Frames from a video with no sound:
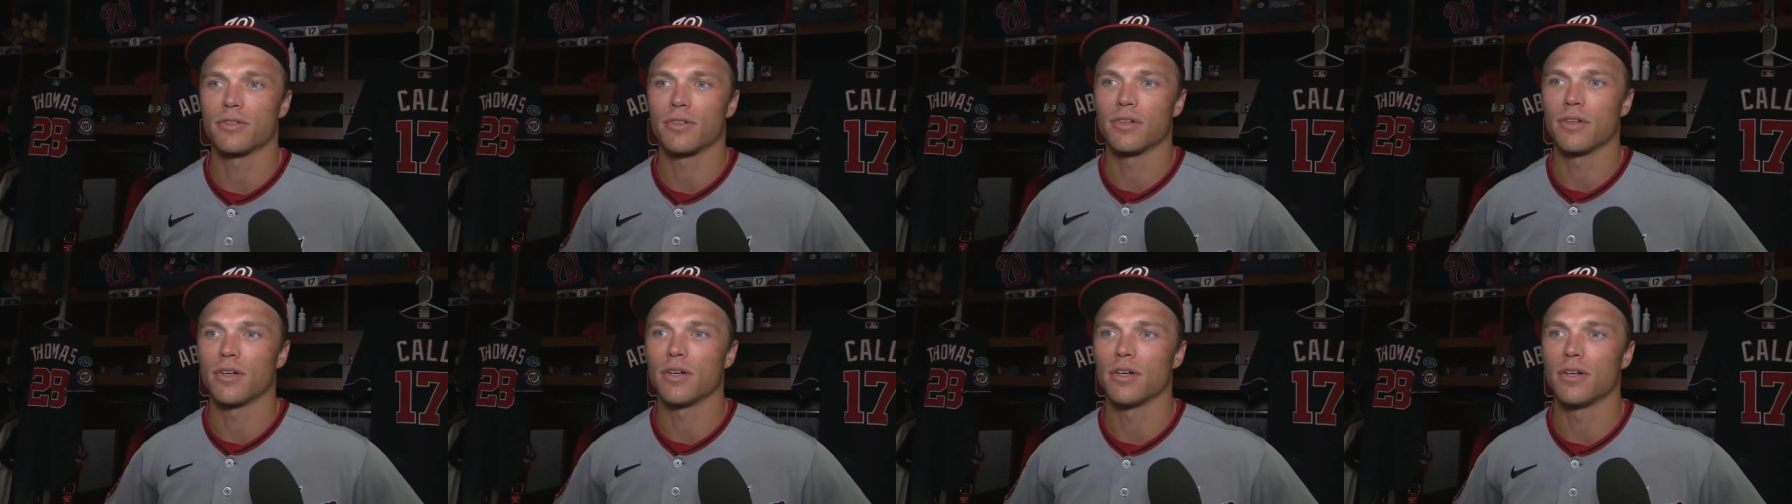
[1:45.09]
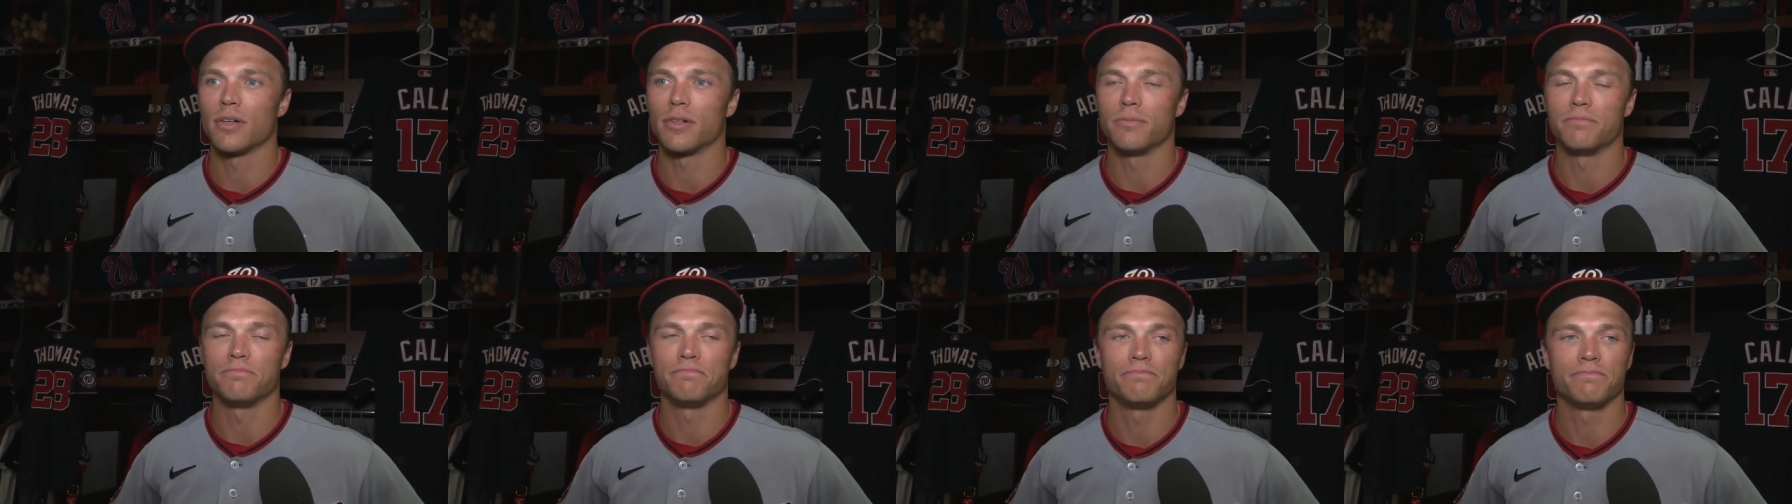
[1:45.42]

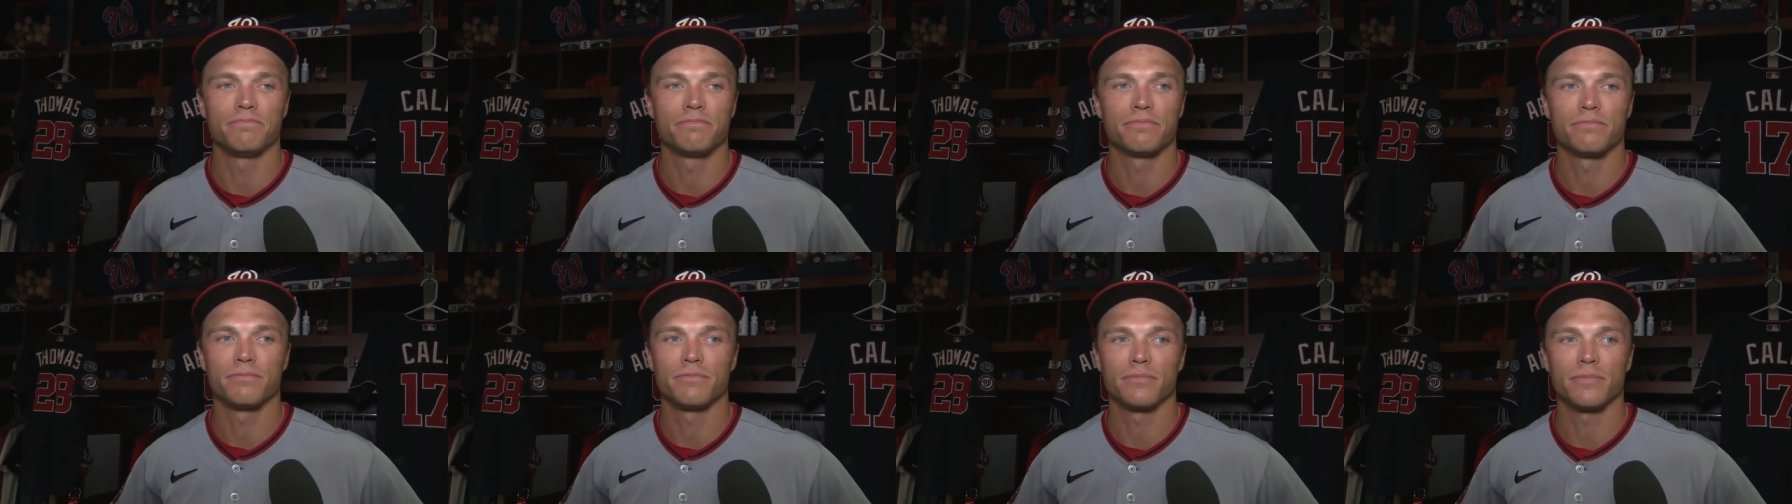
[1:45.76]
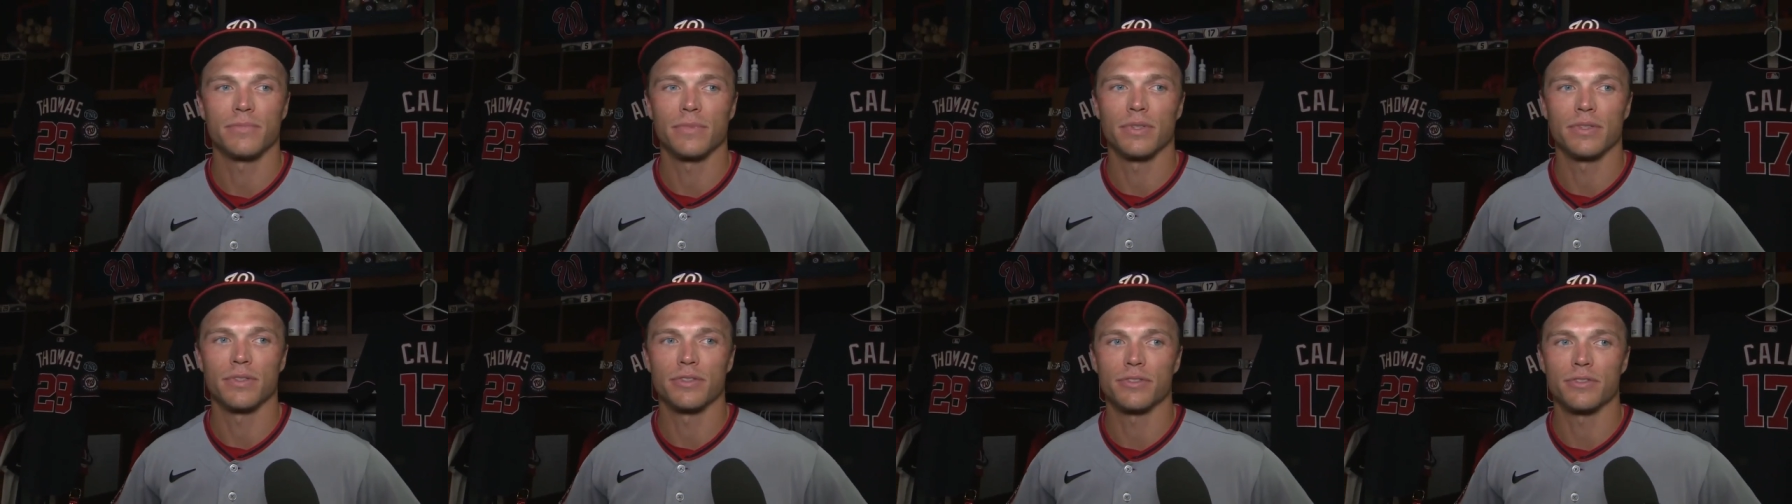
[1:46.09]
Um,
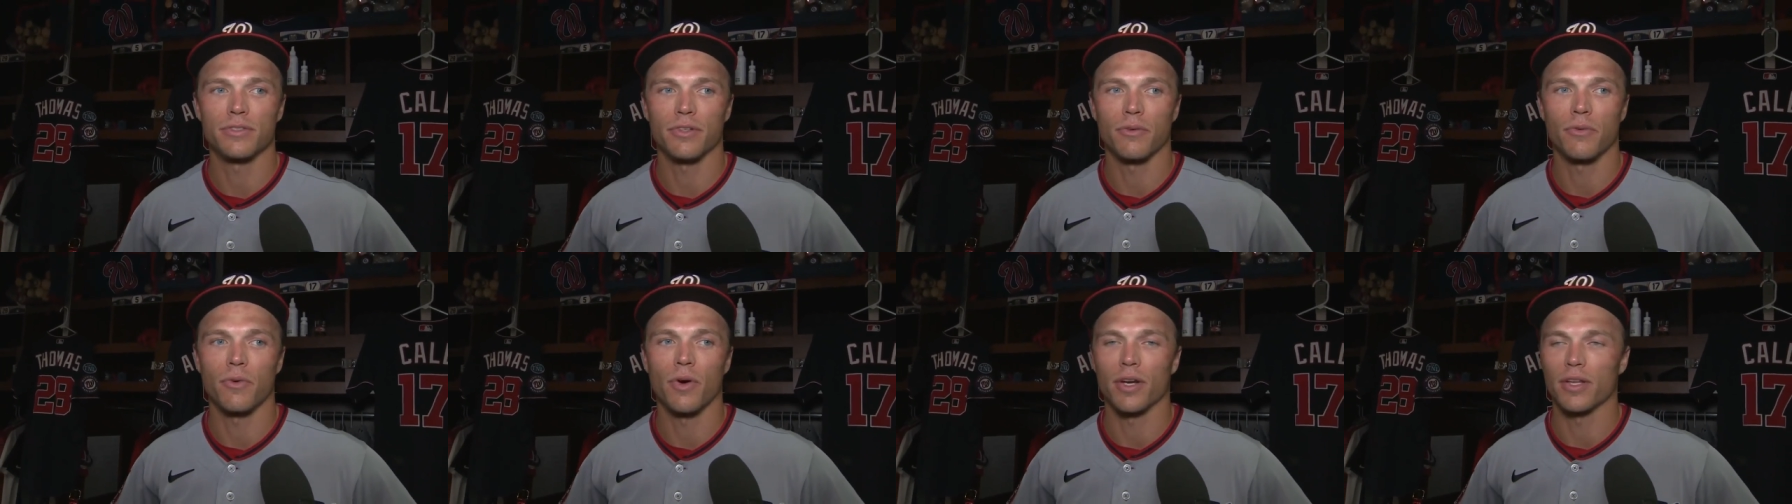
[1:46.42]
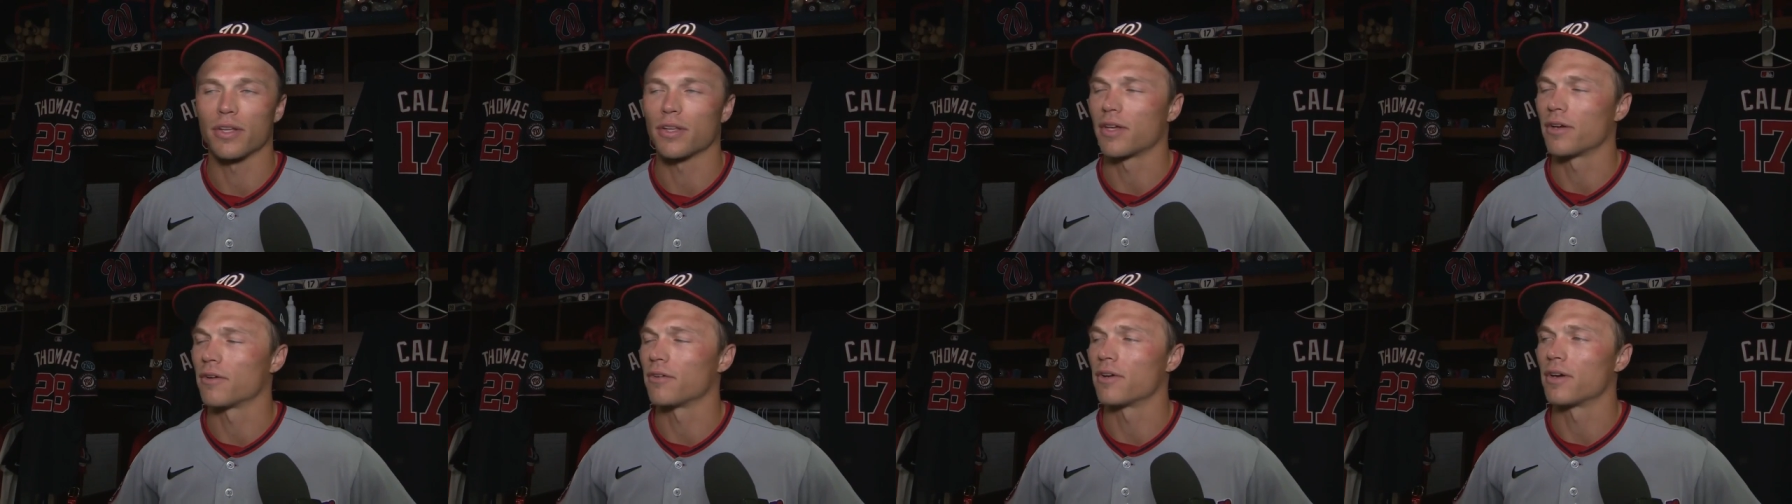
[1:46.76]
so I wanted
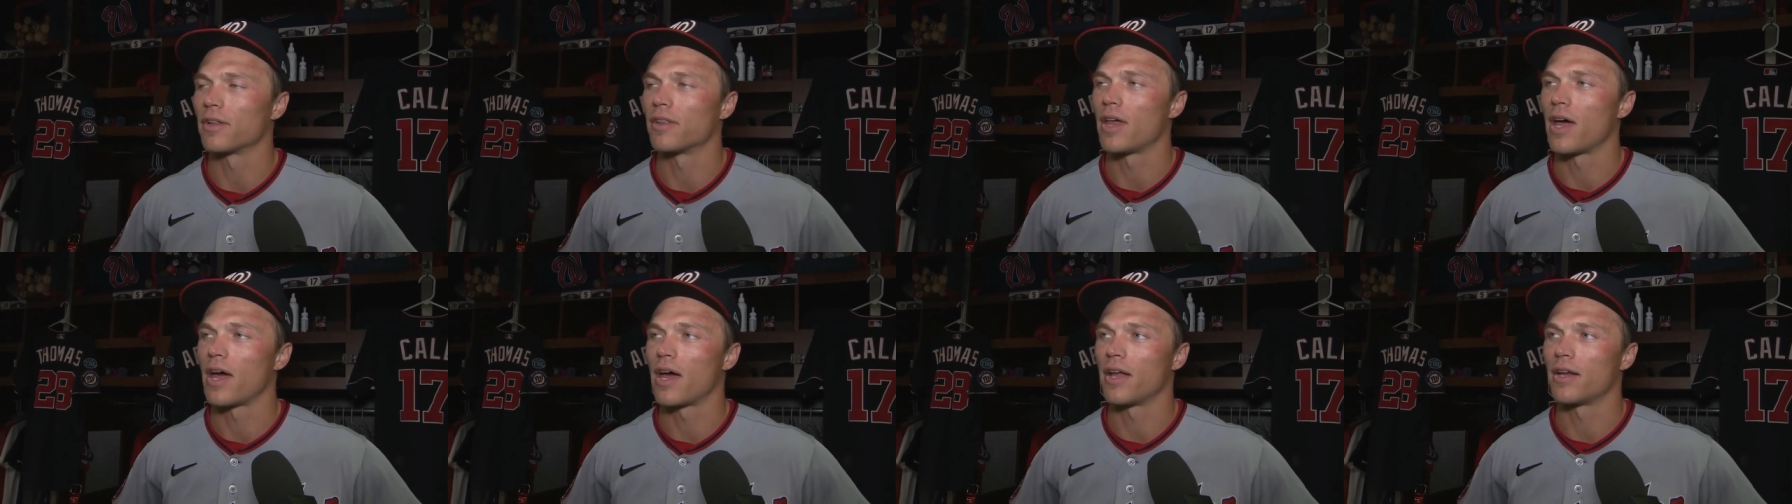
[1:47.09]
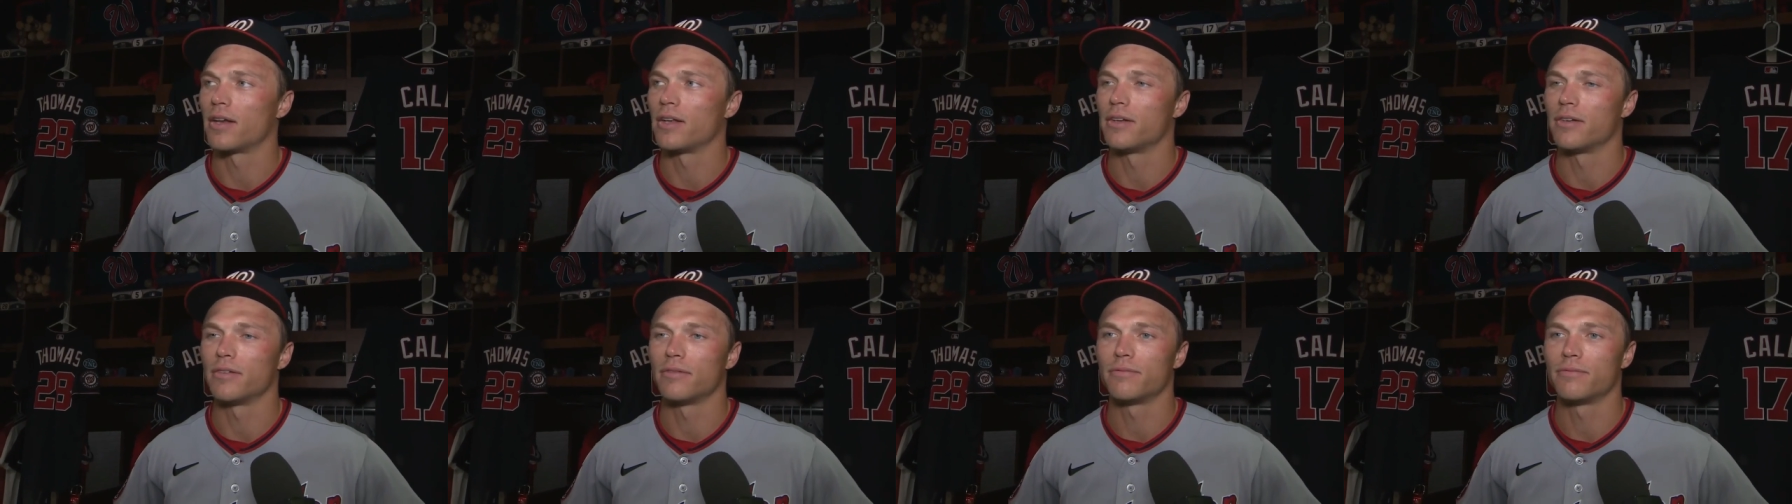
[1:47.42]
to get rid of
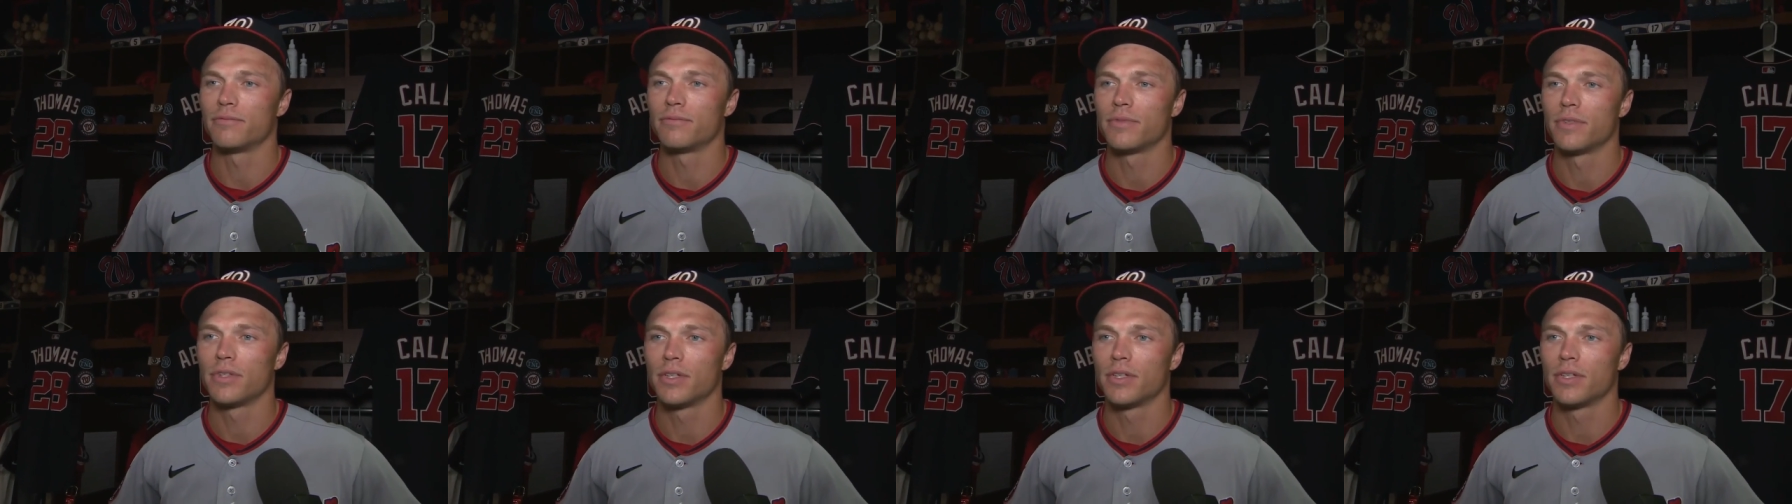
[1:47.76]
that and